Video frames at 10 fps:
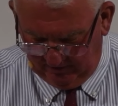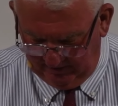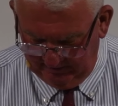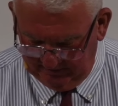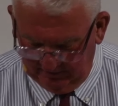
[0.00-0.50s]

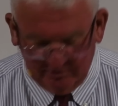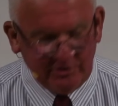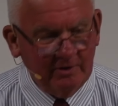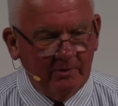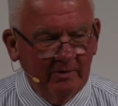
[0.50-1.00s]
on to your
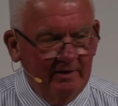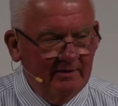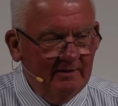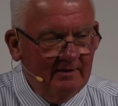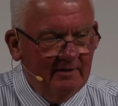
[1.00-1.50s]

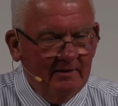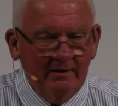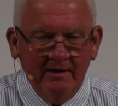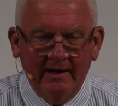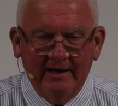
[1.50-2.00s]
children
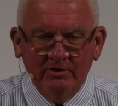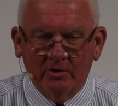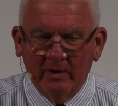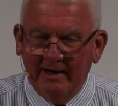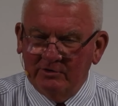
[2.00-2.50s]
and your
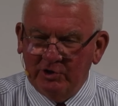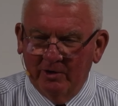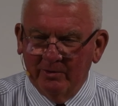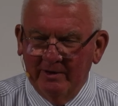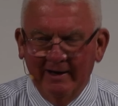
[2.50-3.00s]

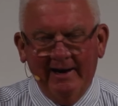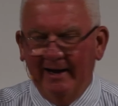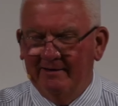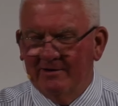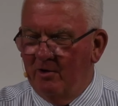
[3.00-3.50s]
grandchildren? And
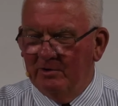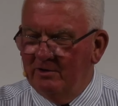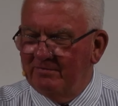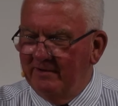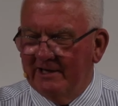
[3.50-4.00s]
I know
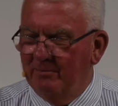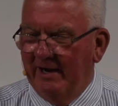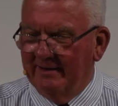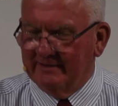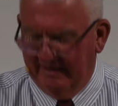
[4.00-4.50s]
you think
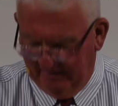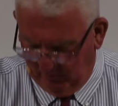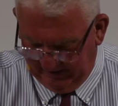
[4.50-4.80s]
about that.